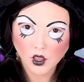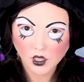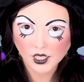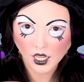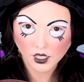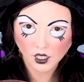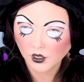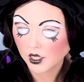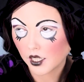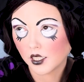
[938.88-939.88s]
sci-
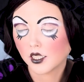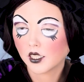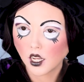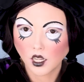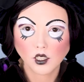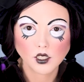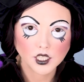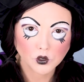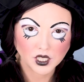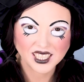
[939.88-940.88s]
or scientists, uh,
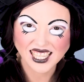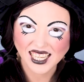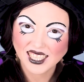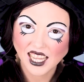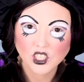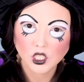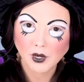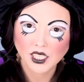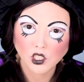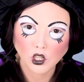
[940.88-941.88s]
historians guess that just
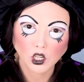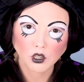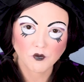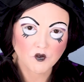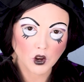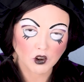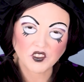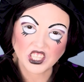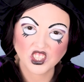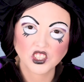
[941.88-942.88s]
based on her her
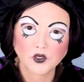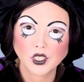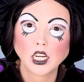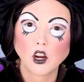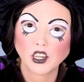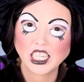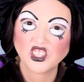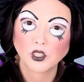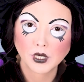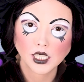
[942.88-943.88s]
features very are very
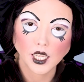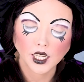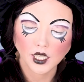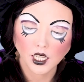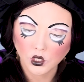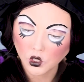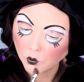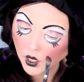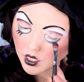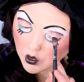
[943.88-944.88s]
gypsy-like, and they
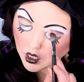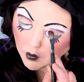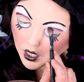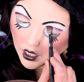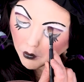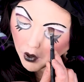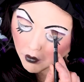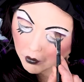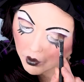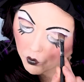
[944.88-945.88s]
assume that this is something that
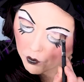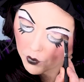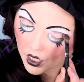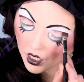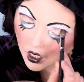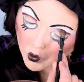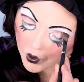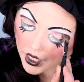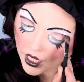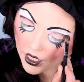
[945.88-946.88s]
probably would be
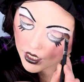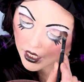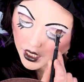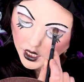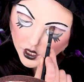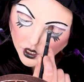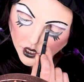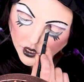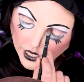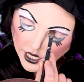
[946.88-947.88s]
created in
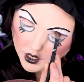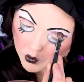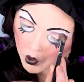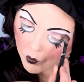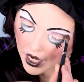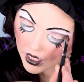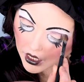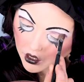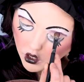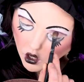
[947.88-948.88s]
like as a Romanian